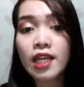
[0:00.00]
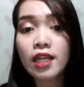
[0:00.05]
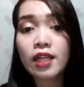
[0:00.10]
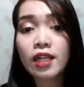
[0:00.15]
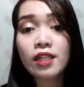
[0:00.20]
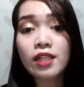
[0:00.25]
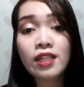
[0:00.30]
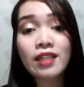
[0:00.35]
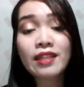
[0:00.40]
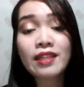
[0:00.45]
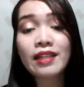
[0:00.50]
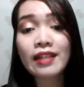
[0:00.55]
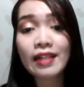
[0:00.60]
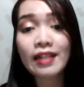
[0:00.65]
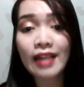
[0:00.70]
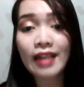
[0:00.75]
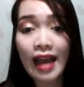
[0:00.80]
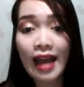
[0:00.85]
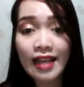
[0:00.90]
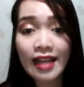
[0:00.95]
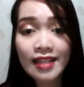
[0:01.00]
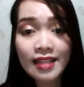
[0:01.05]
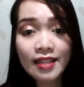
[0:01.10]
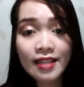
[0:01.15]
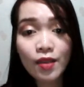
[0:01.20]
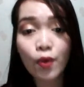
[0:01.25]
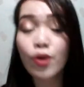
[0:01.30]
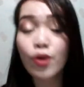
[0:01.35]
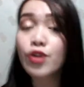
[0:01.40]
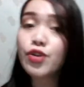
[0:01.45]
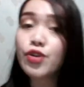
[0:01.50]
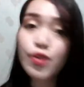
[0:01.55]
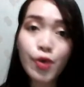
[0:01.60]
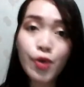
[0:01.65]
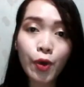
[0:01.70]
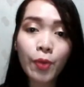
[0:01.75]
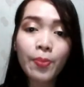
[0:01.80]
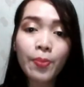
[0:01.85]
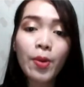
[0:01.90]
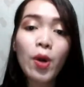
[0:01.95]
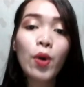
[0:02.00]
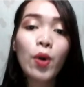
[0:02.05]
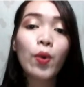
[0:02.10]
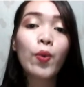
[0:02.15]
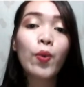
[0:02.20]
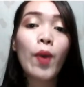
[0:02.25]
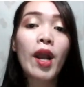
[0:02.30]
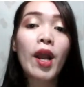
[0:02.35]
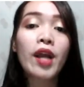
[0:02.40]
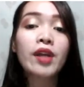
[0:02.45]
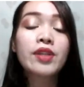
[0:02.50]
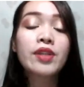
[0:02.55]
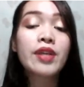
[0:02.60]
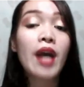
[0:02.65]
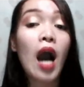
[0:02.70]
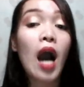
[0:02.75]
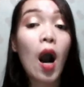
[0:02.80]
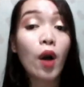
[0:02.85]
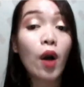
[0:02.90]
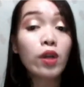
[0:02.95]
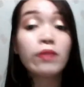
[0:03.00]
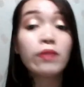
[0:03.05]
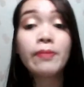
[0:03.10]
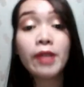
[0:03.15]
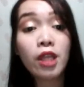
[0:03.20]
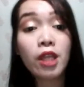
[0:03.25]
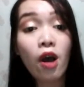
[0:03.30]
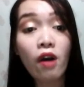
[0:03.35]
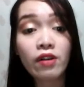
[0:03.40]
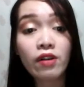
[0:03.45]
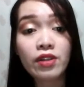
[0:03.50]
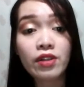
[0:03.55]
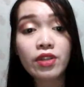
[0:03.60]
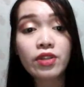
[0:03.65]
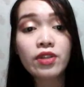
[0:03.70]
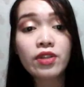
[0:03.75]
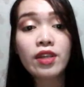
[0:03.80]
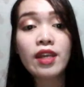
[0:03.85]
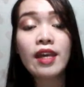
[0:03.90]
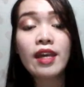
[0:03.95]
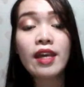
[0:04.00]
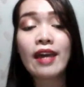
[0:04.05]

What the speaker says: It is the class or group where the owl belongs.